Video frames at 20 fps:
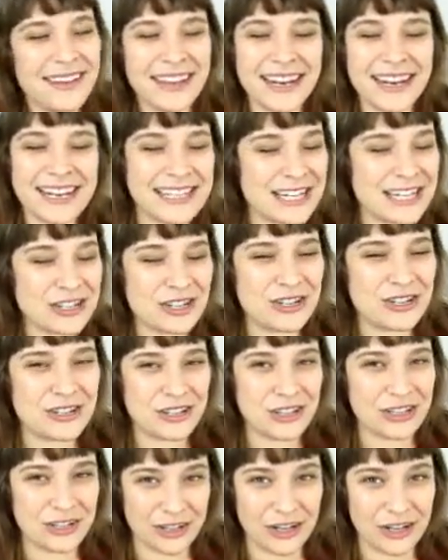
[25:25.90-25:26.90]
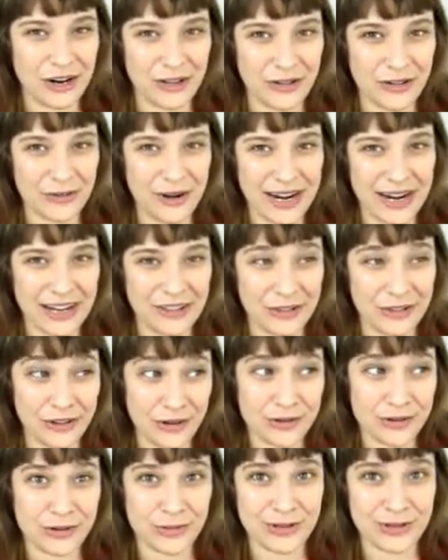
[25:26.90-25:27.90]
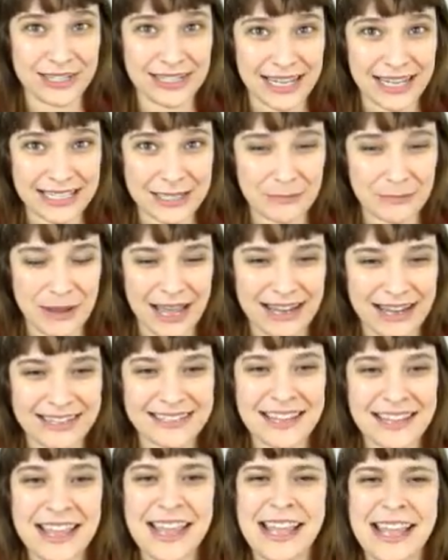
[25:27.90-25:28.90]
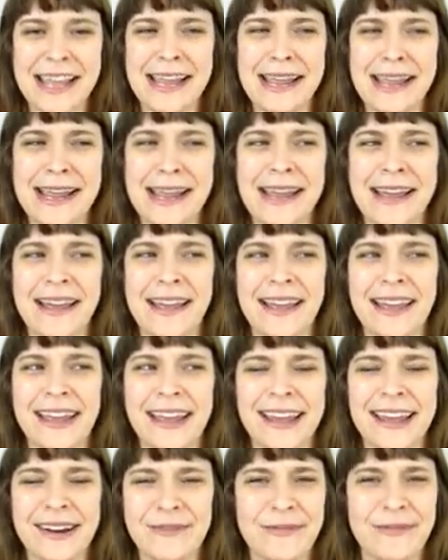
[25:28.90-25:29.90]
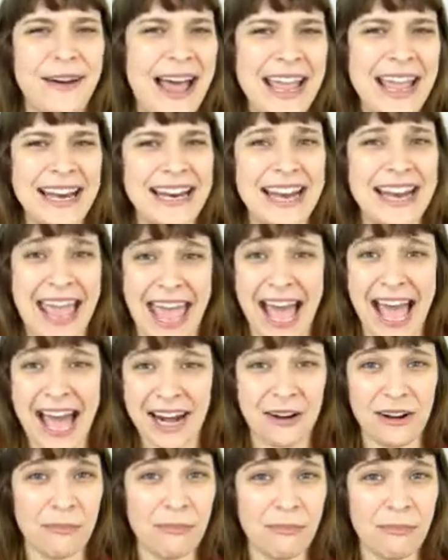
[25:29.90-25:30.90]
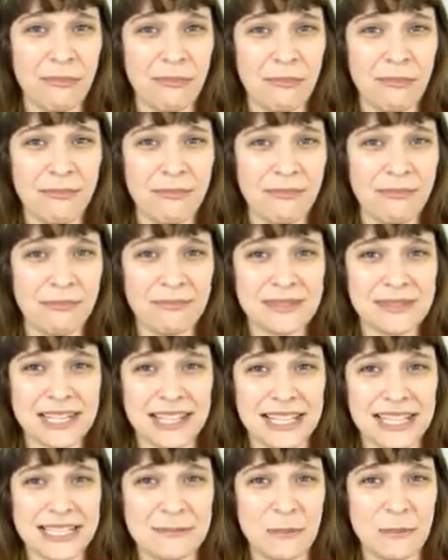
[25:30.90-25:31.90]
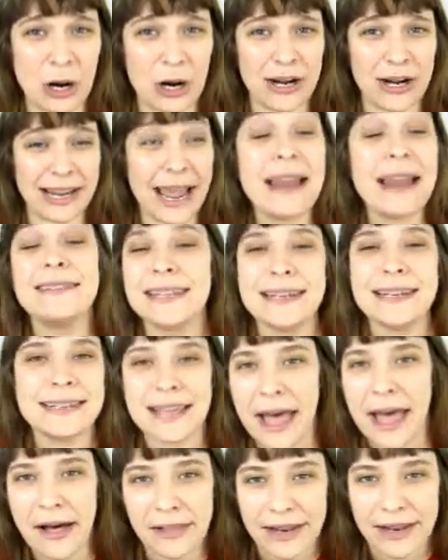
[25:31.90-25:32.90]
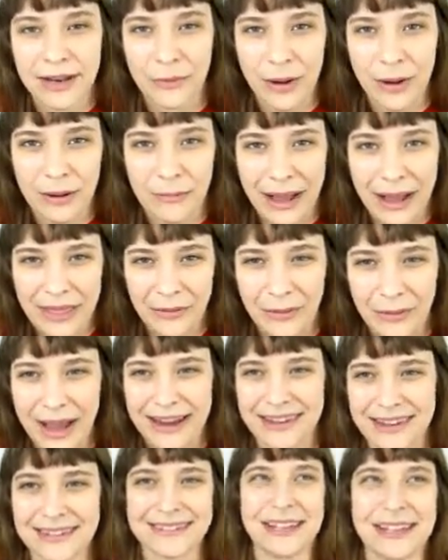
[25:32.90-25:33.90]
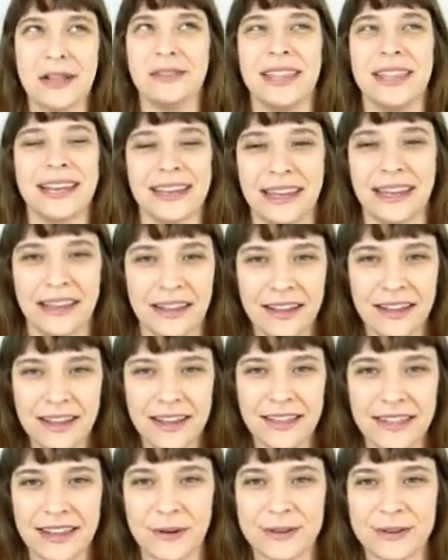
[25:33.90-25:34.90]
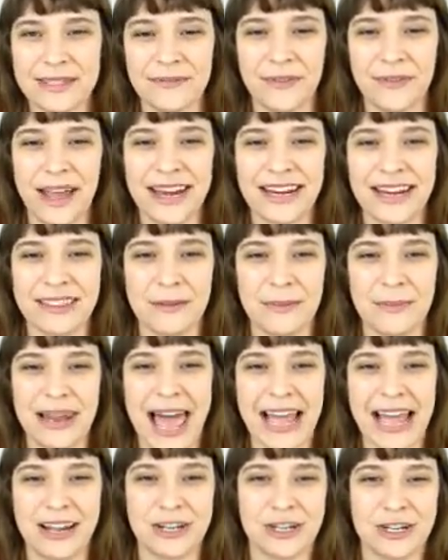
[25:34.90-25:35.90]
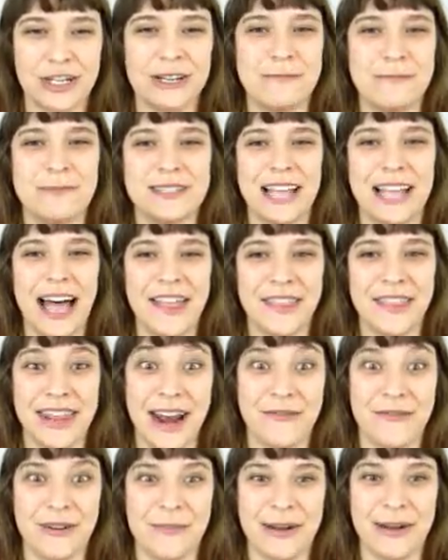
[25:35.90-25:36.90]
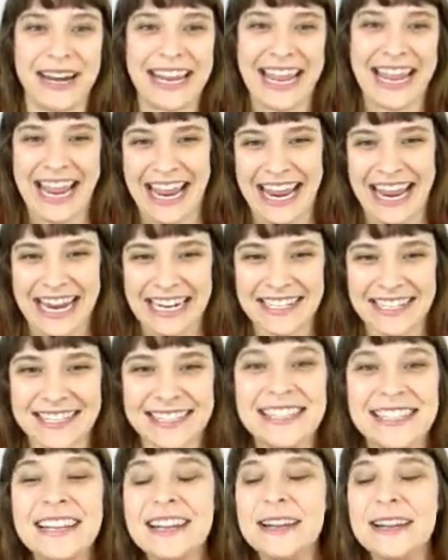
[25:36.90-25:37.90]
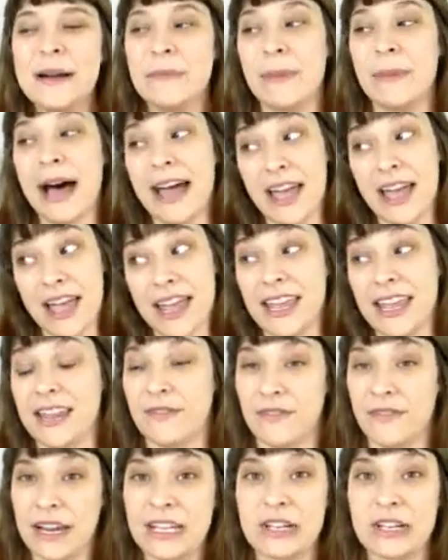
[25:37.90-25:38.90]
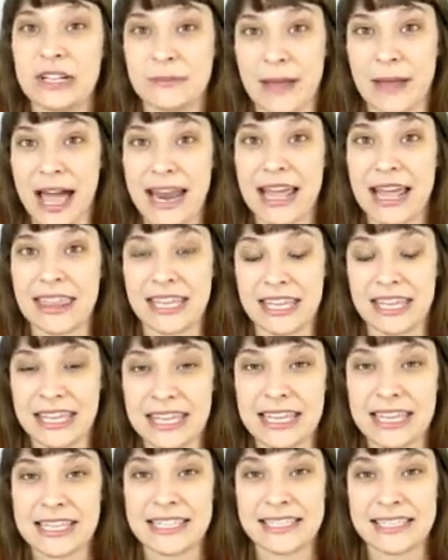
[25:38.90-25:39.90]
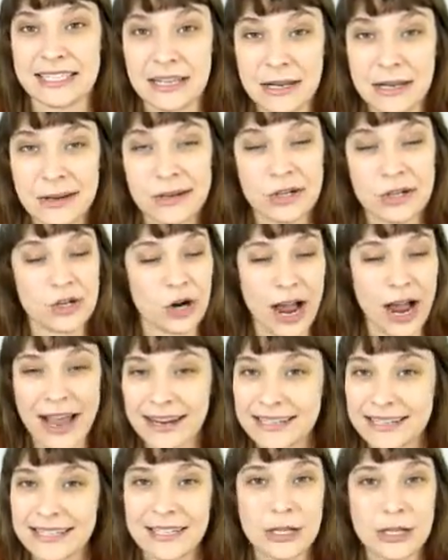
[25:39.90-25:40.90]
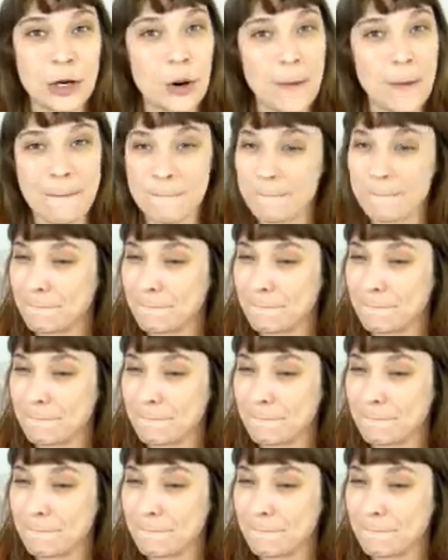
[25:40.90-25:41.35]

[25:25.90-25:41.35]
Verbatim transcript: In addition to the, you know, the regular usual suspects, he invited Adam to this party and didn't tell anyone by the way I didn't tell Nikki that he was inviting the black sheep son that everybody hates but in Victor's mind I think he's trying to